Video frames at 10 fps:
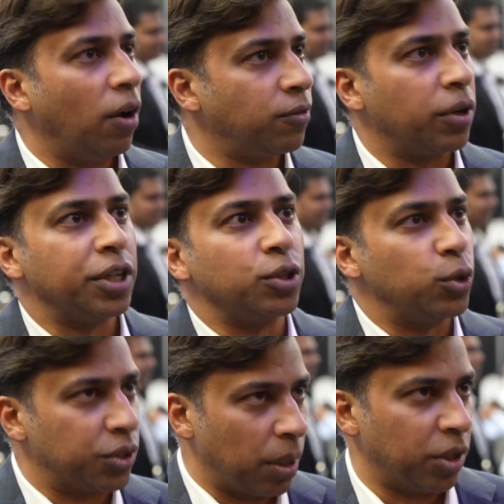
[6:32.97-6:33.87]
offload it to
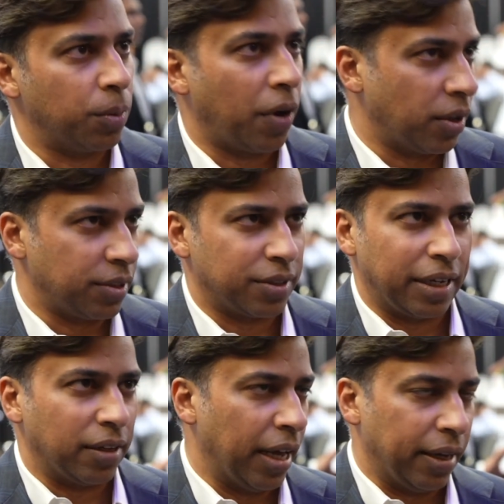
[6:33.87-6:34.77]
do some other
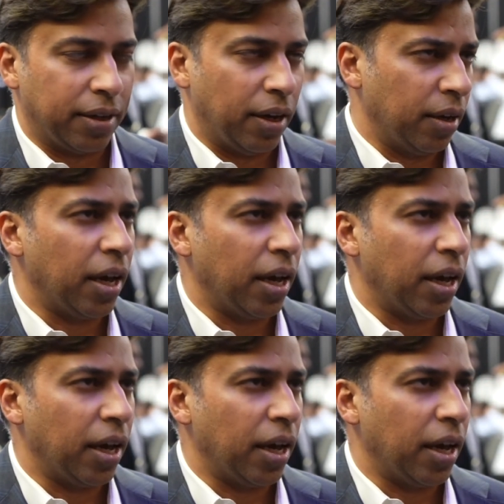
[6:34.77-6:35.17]
processing like